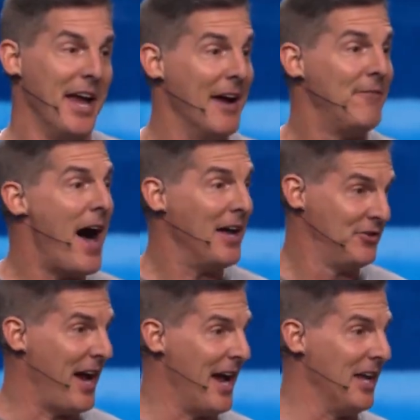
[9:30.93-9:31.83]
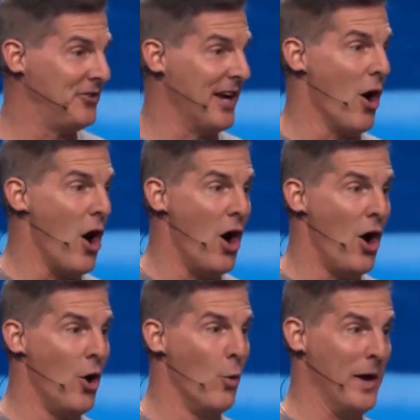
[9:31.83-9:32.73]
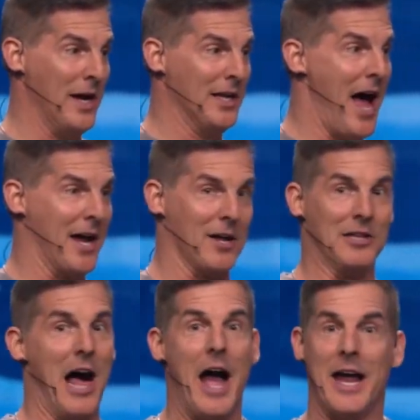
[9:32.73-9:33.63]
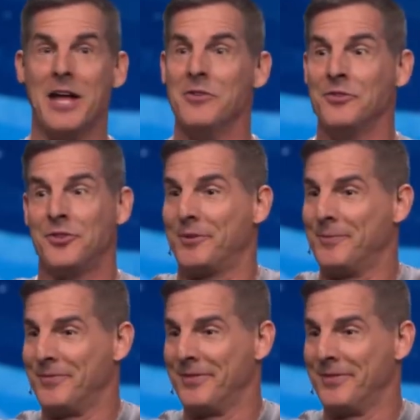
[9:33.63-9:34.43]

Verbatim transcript: If Isaiah has said, Oh, we like lions,